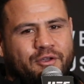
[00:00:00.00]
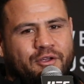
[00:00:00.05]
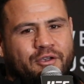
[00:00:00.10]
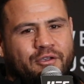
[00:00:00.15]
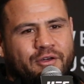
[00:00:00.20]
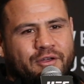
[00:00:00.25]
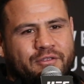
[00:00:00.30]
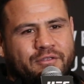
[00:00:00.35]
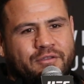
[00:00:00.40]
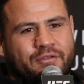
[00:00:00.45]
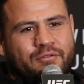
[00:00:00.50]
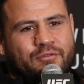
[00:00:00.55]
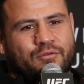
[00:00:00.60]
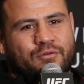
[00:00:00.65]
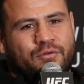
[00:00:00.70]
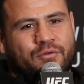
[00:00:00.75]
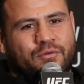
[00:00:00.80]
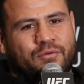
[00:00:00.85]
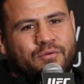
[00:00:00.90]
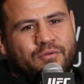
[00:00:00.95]
I like to
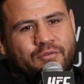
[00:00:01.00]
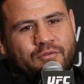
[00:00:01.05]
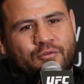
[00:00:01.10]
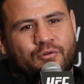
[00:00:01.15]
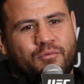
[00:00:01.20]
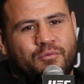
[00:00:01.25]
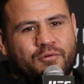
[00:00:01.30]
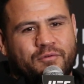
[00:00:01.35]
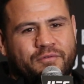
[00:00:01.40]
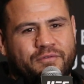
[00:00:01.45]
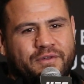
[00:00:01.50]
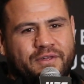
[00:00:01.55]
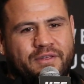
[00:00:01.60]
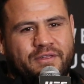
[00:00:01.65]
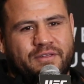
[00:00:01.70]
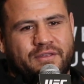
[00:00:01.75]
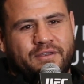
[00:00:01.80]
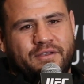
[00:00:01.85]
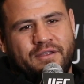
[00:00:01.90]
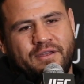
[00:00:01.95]
do normal
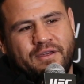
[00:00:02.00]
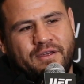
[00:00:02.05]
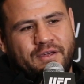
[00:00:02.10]
things, and